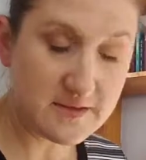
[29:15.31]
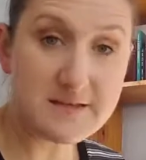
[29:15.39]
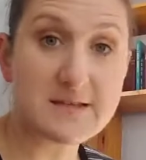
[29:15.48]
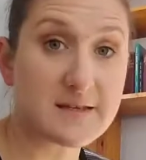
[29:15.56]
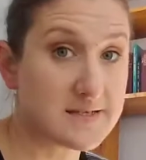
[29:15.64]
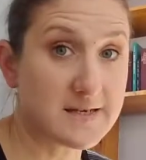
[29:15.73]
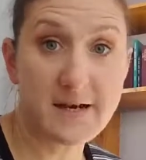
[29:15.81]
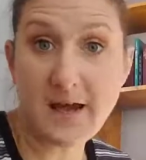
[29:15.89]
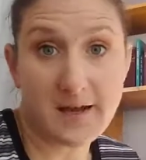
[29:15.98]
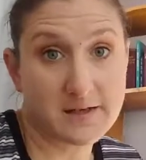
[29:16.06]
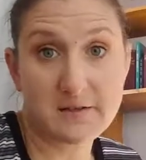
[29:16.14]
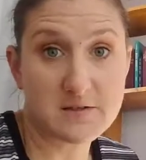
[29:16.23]

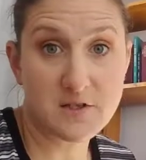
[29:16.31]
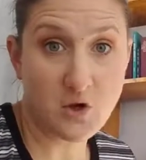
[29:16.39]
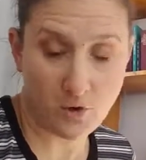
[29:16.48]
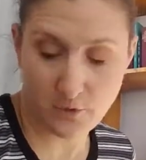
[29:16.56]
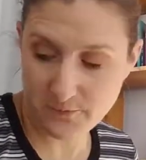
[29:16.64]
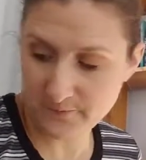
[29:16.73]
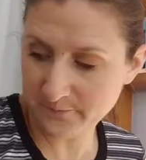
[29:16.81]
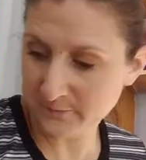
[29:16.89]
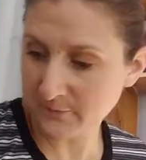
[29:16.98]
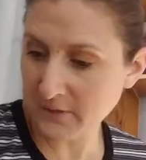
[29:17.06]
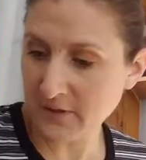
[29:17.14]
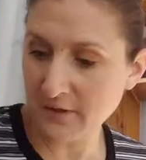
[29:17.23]
69. So
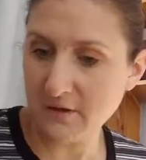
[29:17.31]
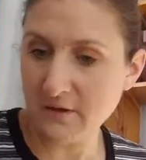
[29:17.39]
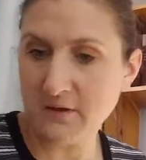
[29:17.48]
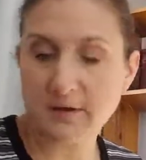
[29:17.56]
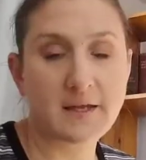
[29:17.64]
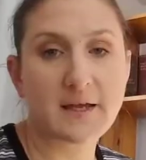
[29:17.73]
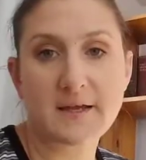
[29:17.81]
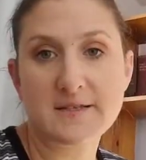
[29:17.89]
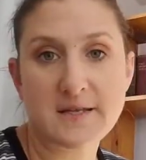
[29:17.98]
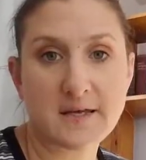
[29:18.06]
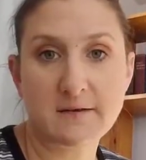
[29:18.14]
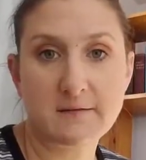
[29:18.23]
like I
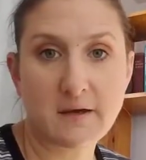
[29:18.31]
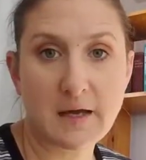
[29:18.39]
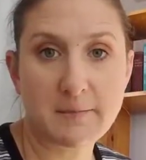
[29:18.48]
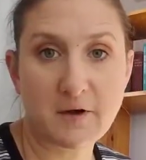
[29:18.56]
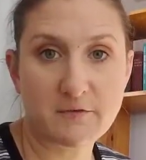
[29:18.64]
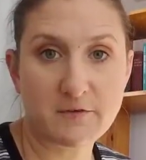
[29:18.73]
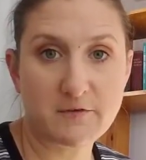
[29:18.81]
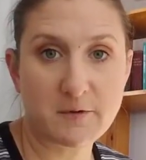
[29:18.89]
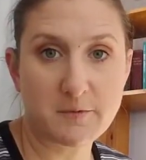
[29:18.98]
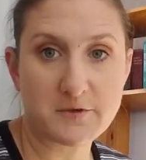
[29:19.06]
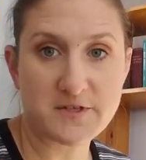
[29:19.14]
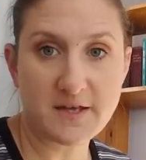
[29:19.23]
said, about
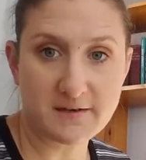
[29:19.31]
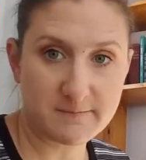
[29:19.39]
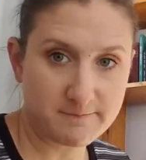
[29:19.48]
50%.